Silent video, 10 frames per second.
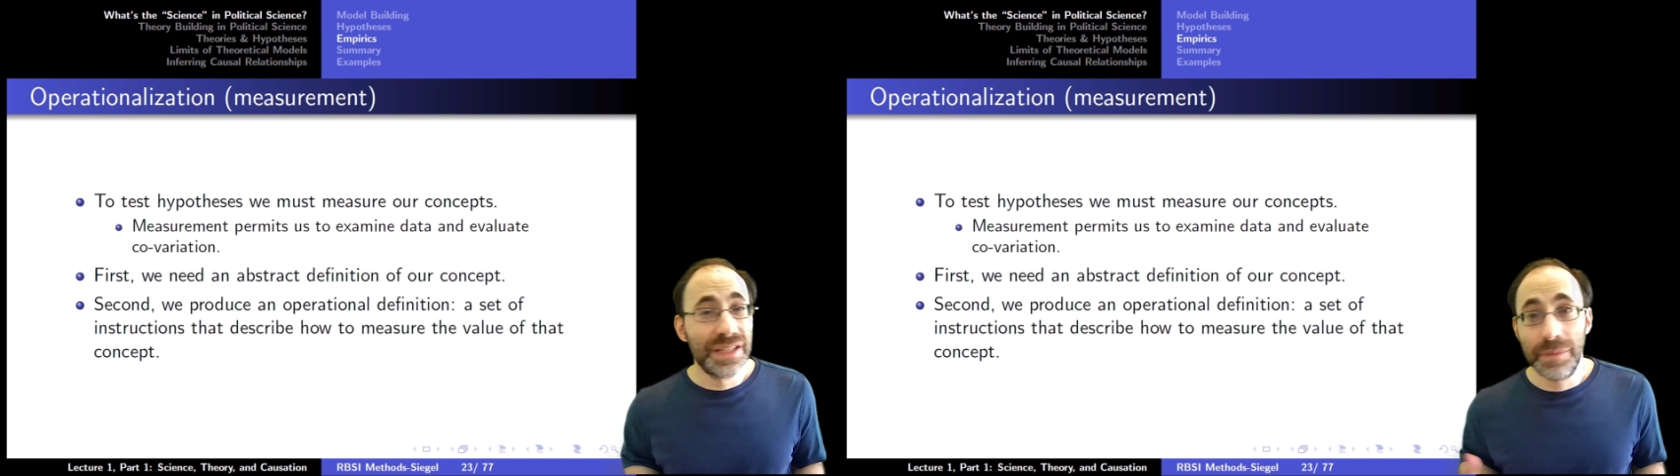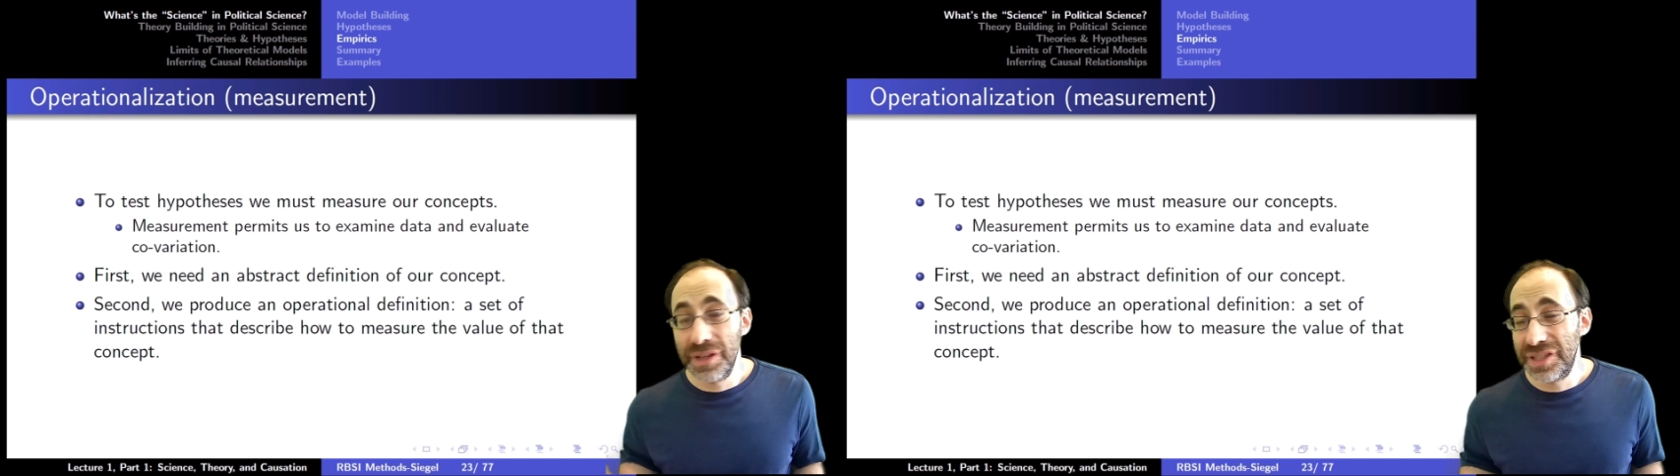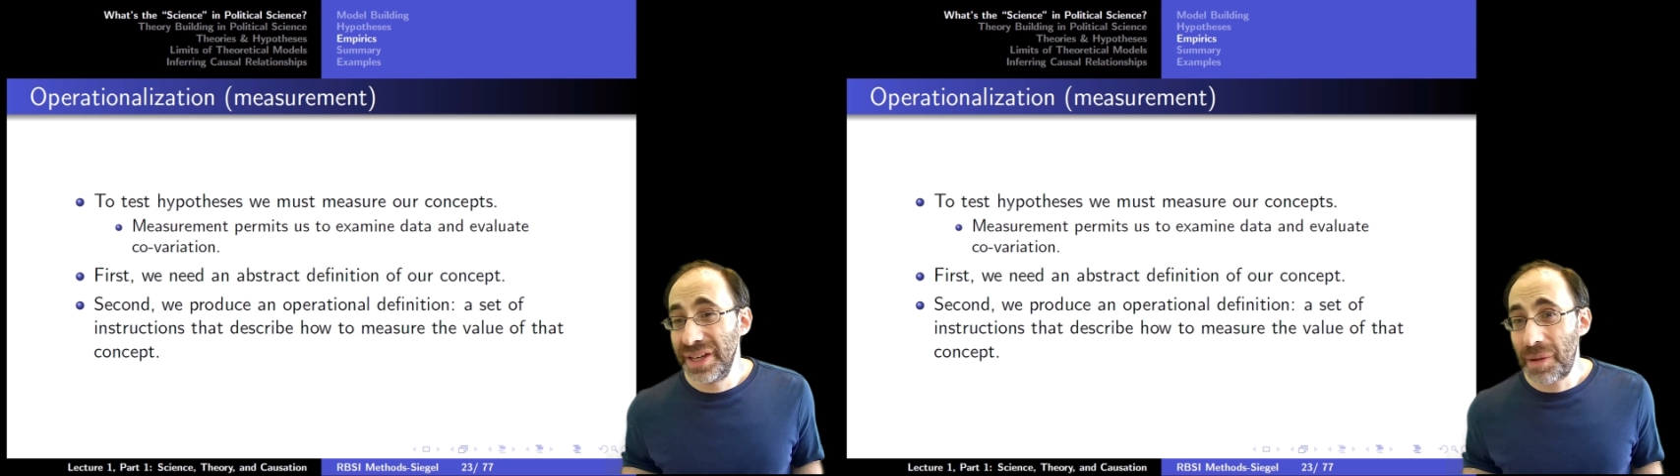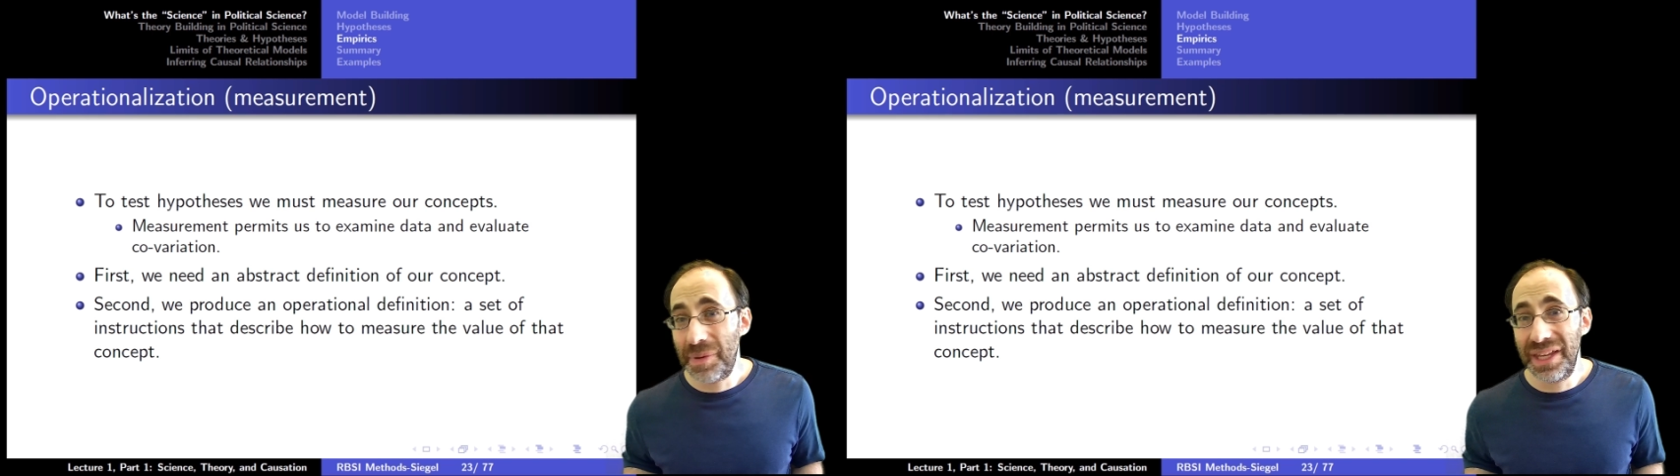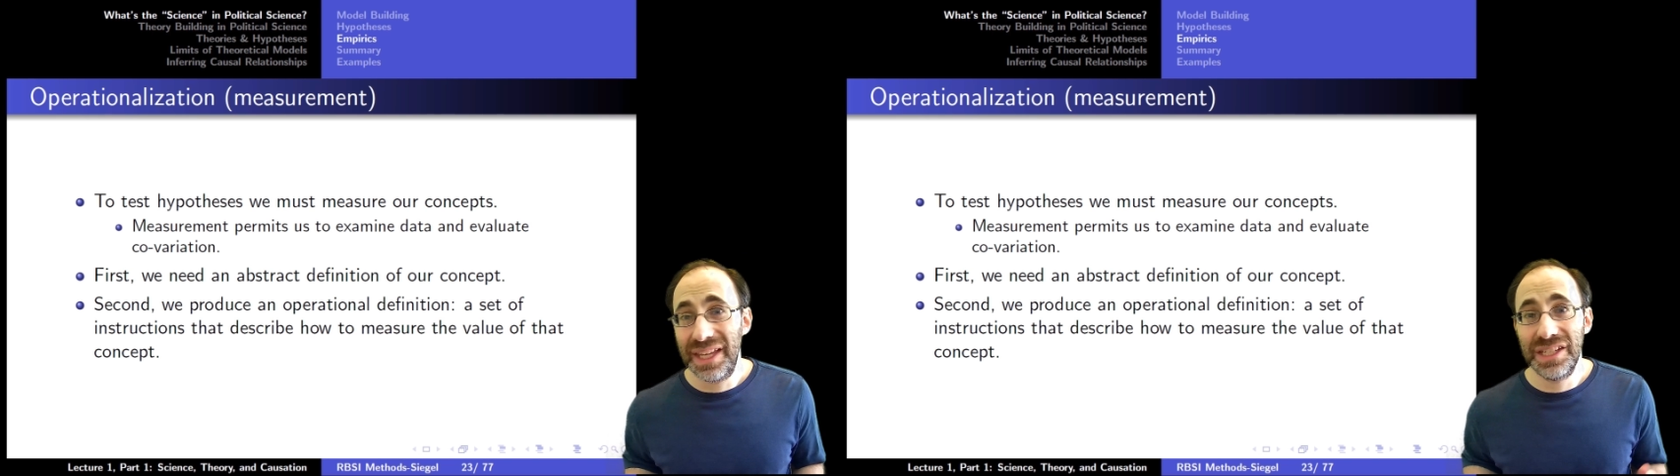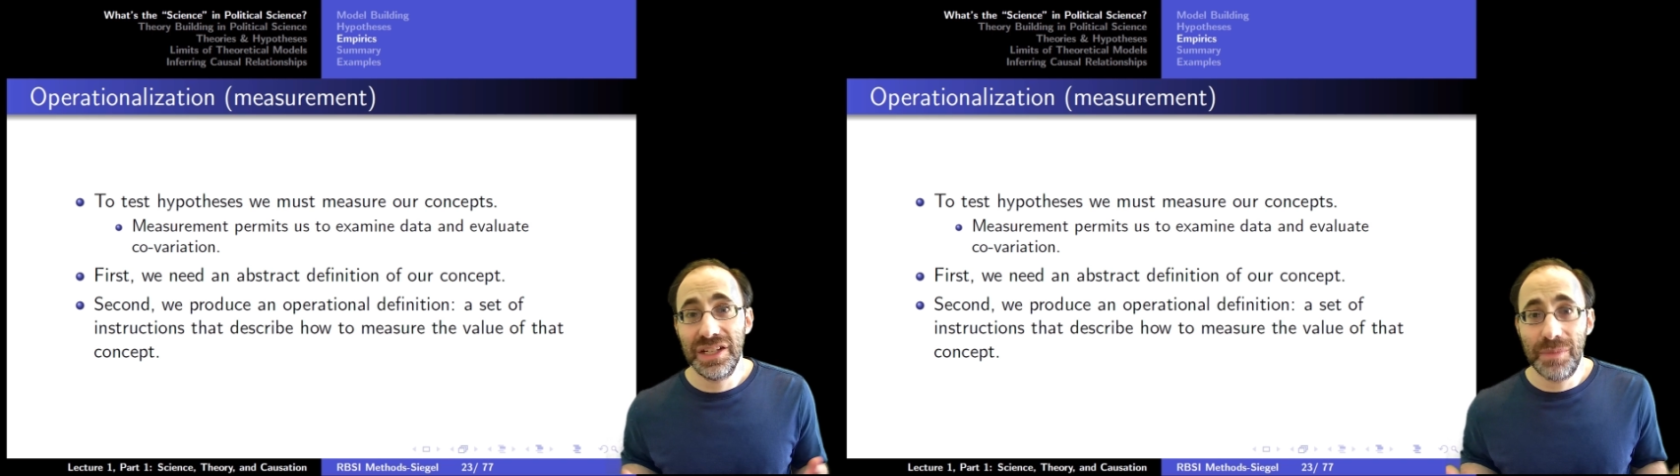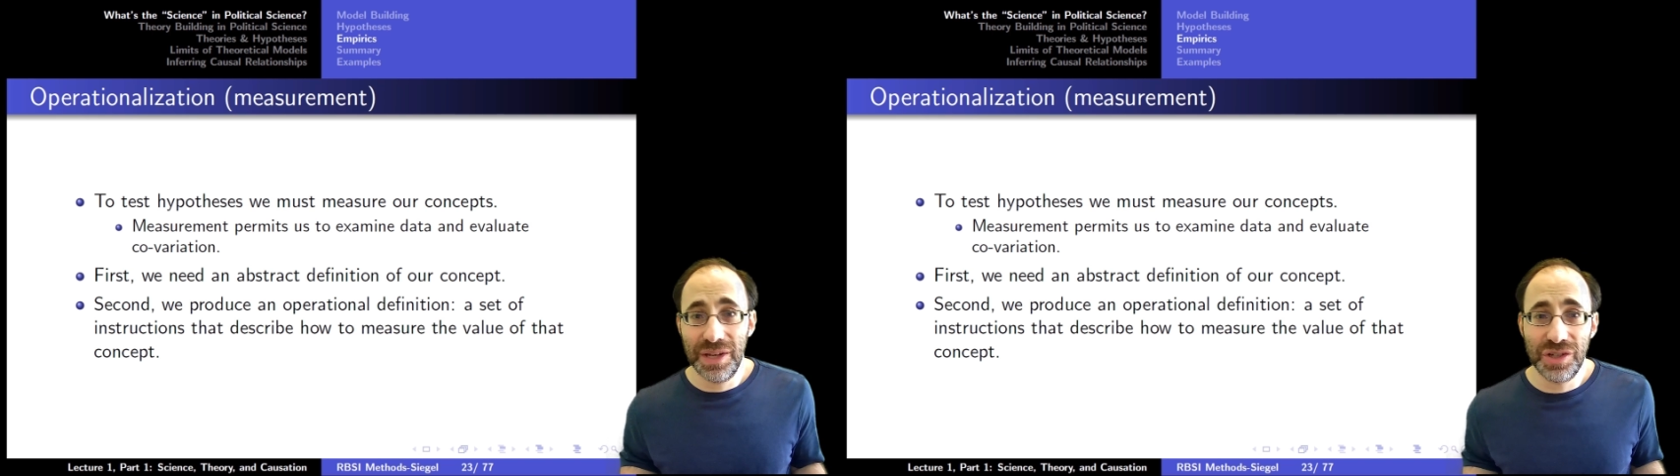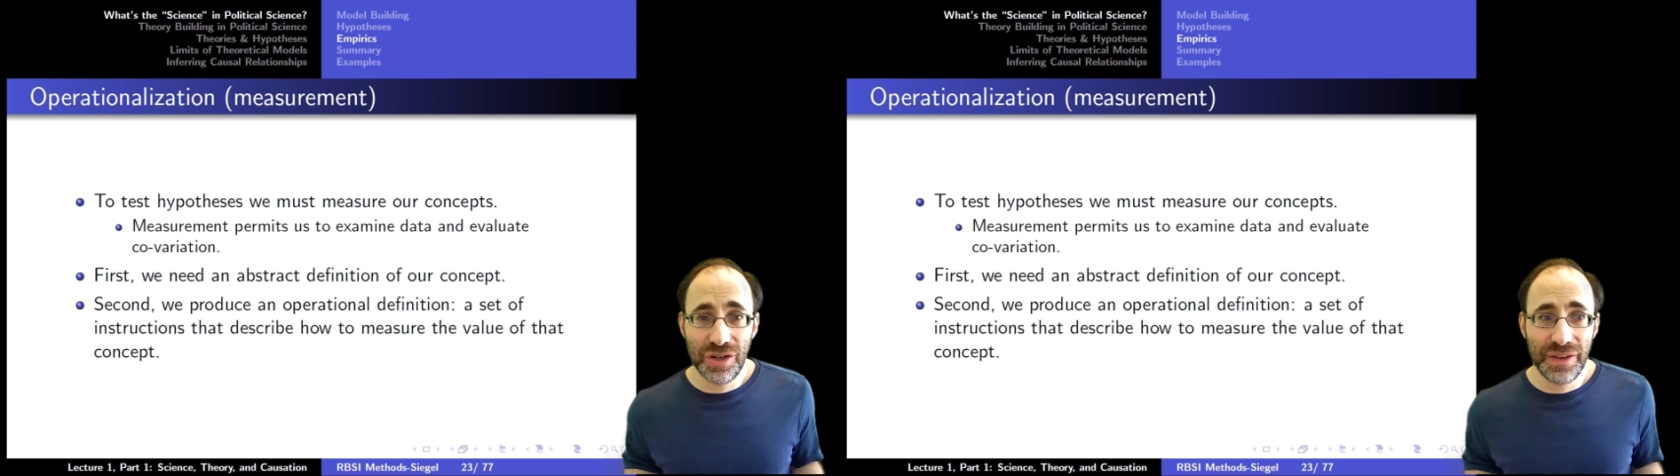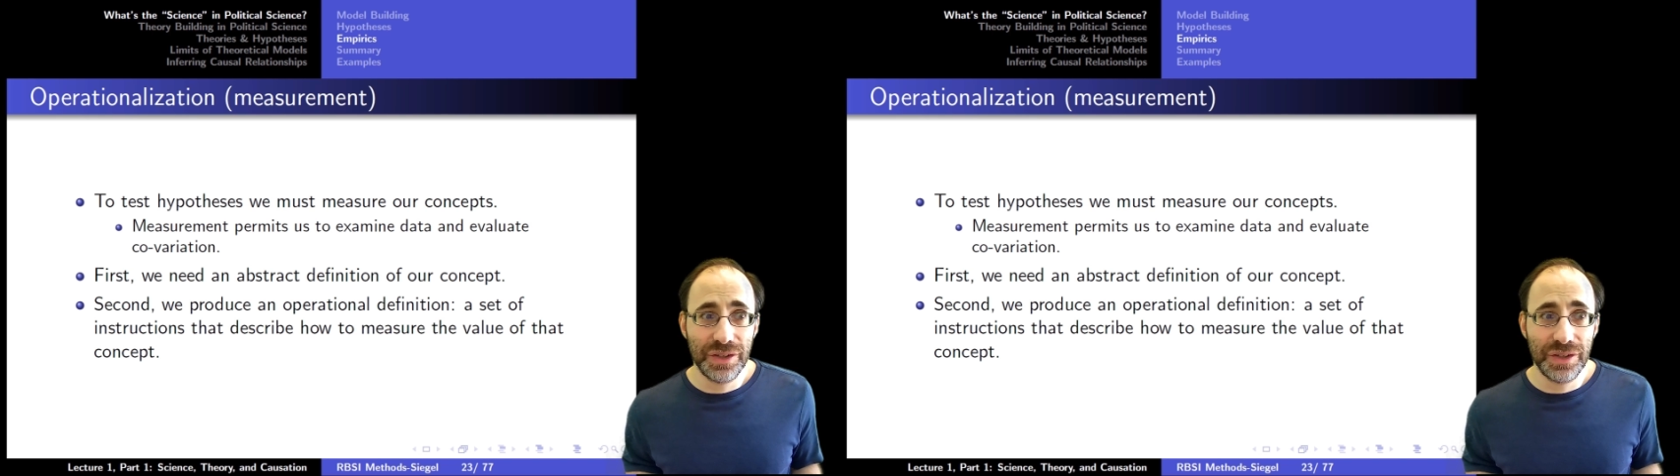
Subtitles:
Some of these things might be easy to measure.